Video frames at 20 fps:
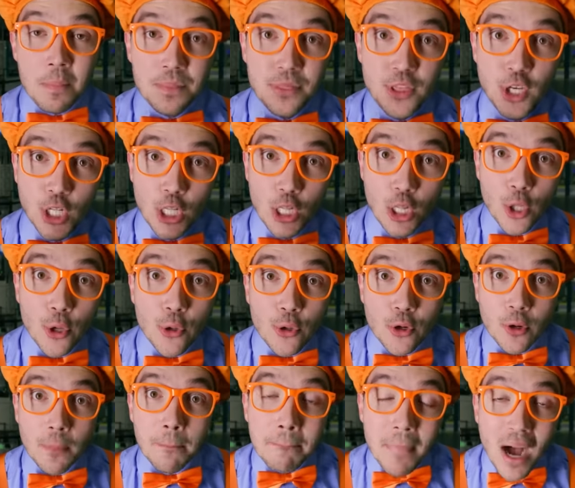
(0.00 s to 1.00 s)
the
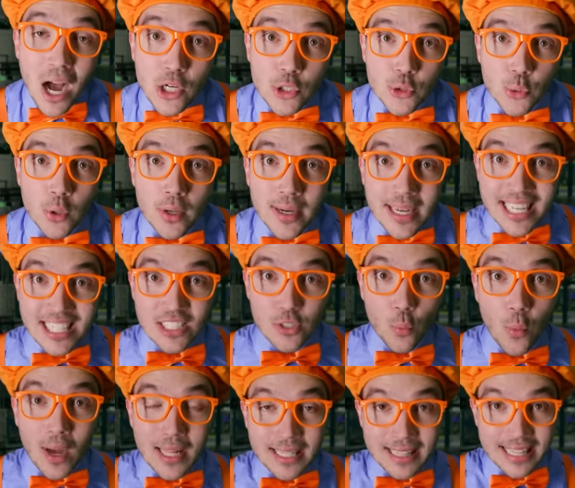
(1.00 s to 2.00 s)
lunar module is
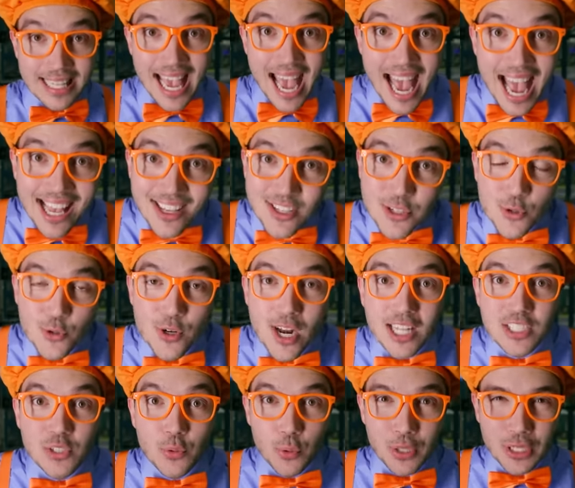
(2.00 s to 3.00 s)
what
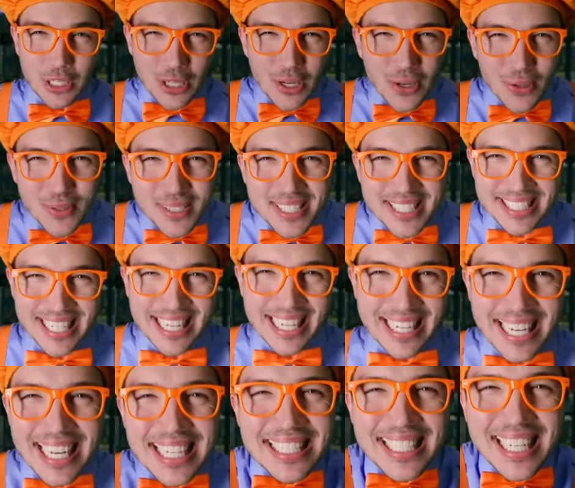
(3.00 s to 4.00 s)
astronauts would use to
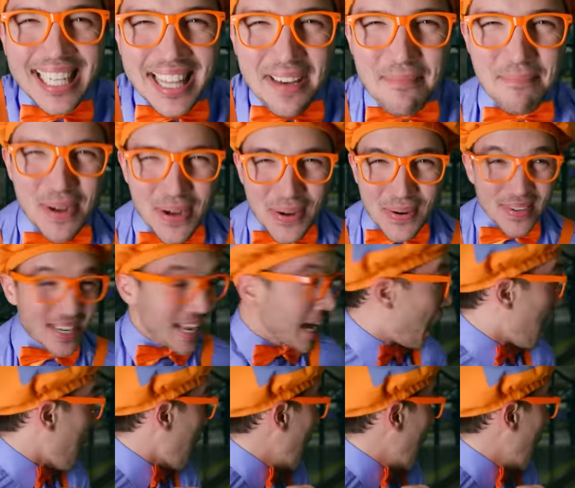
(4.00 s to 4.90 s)
get to the moon.